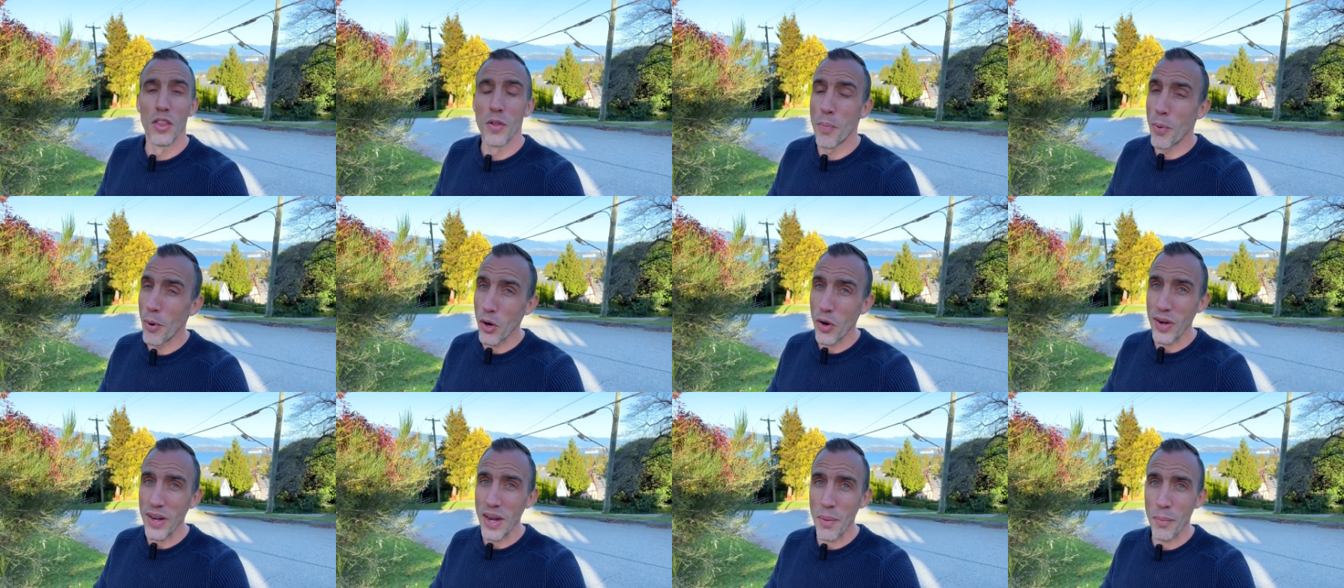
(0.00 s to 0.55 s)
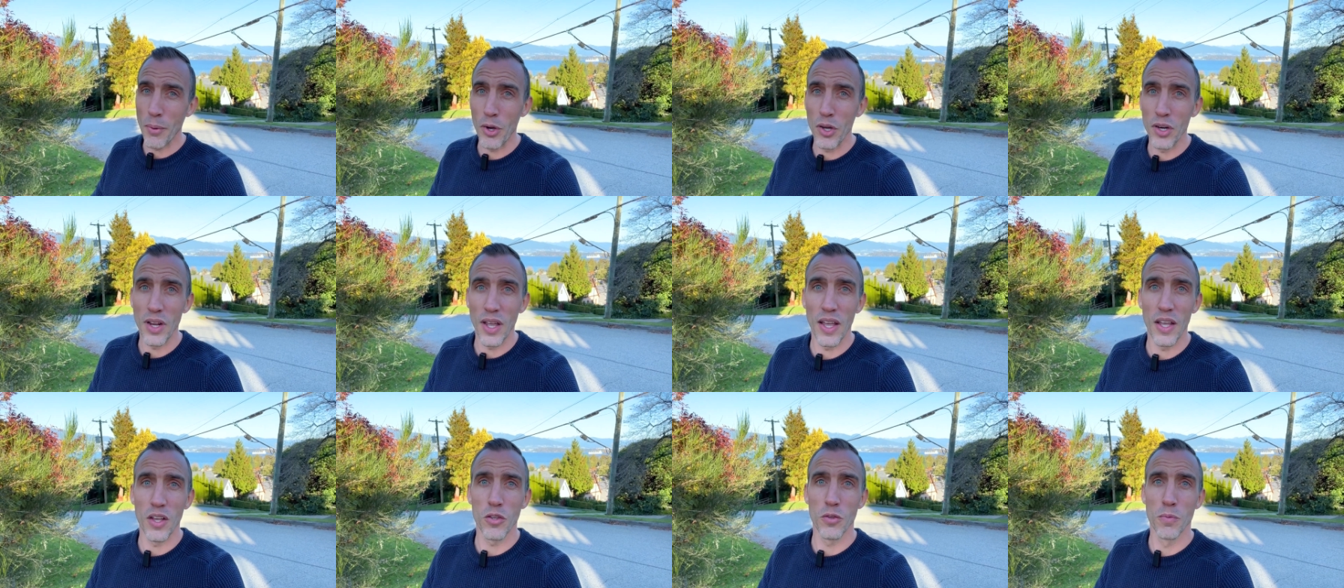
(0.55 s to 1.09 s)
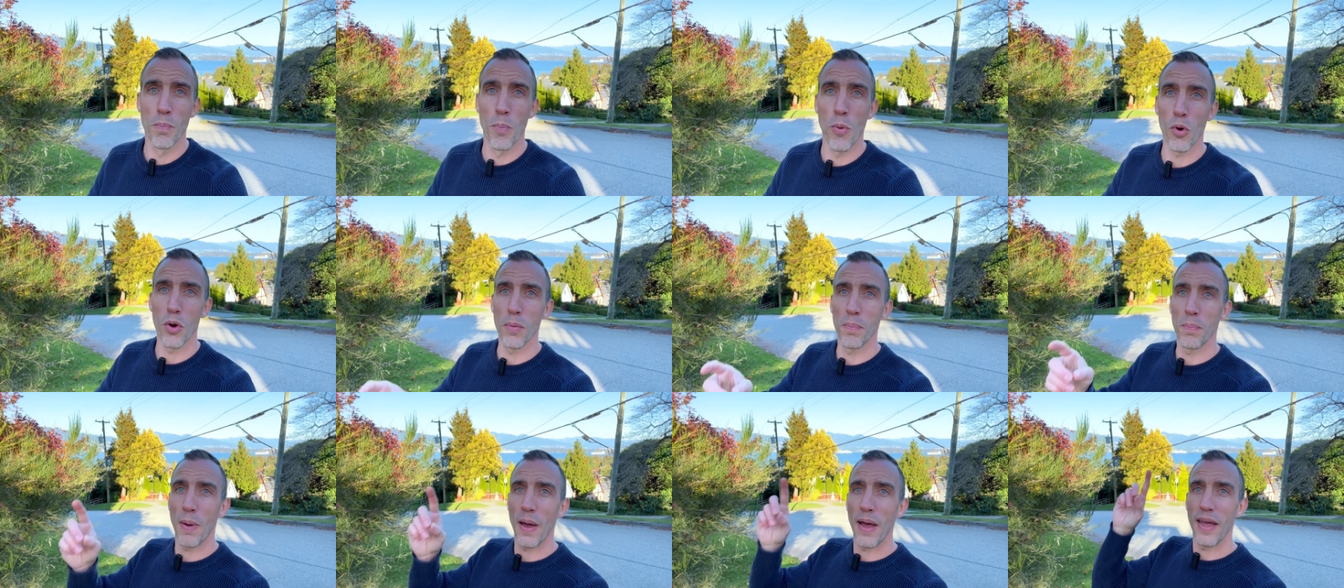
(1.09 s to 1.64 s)
The Point Grey neighborhood is
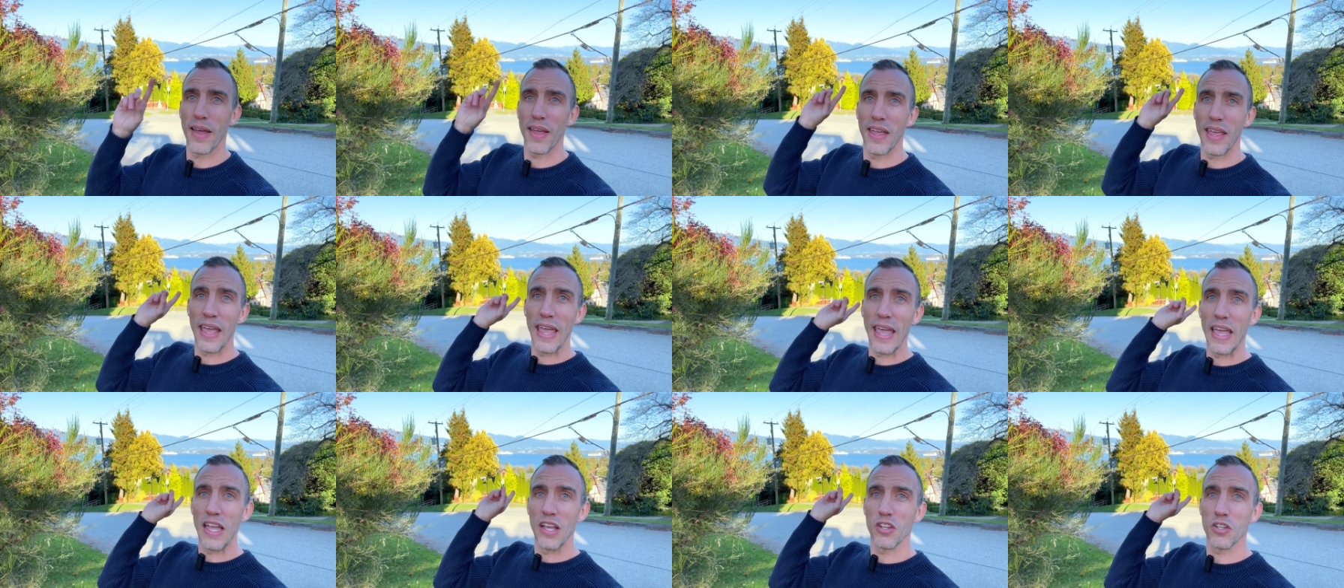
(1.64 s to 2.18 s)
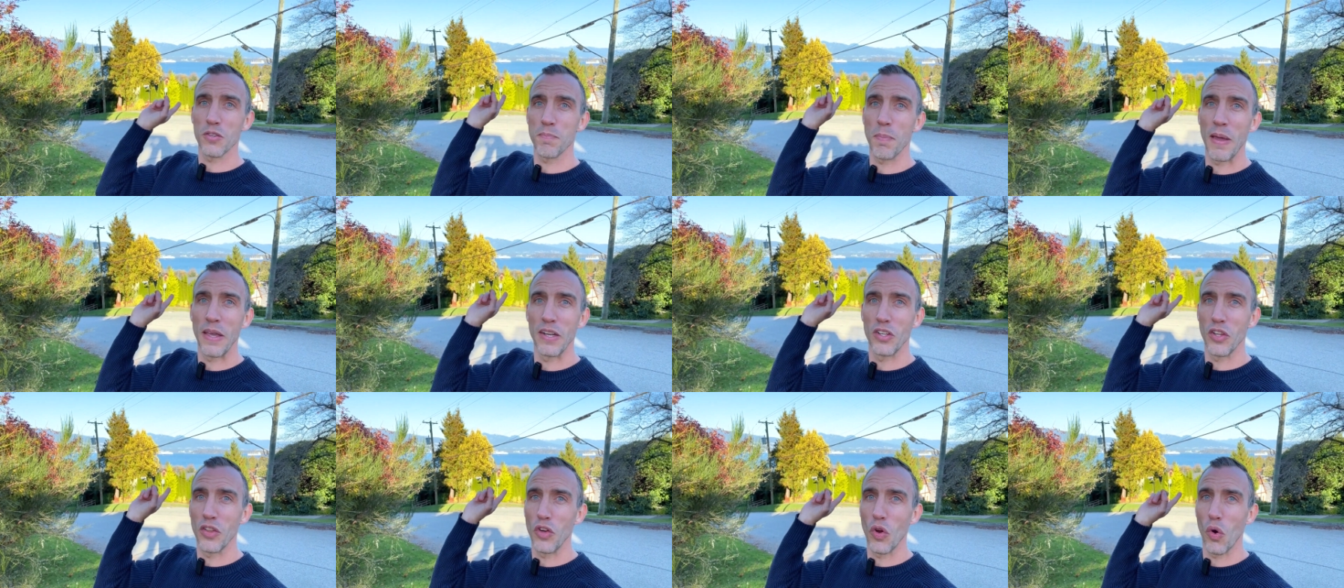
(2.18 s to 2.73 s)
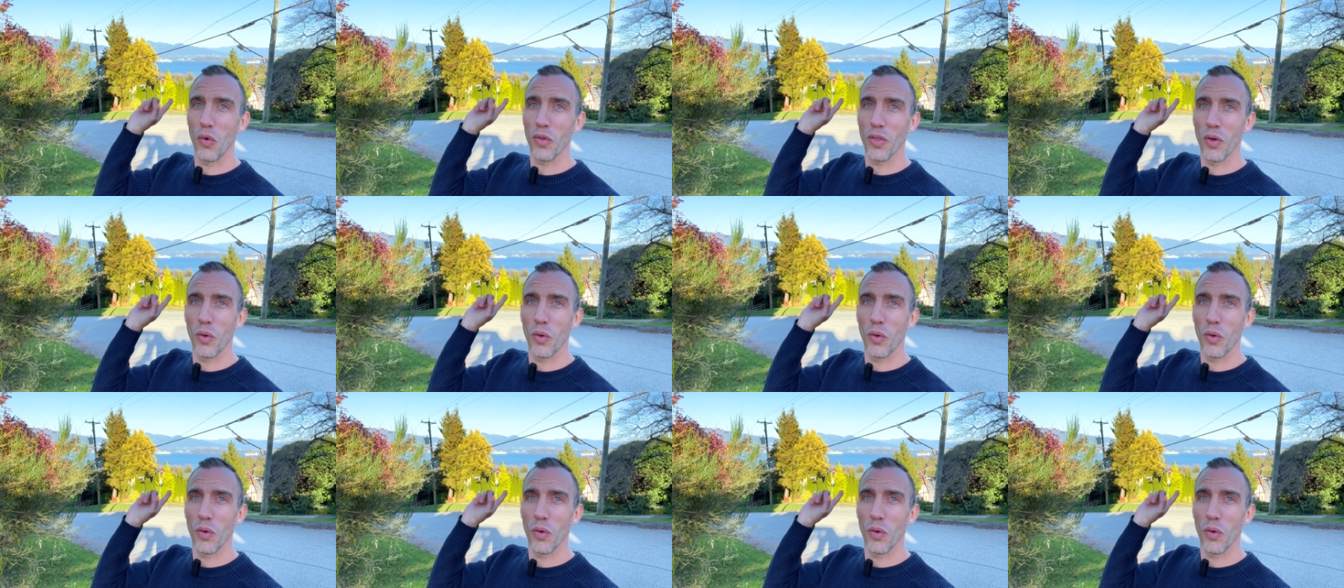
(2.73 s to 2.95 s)
bordered by English Bay to the north,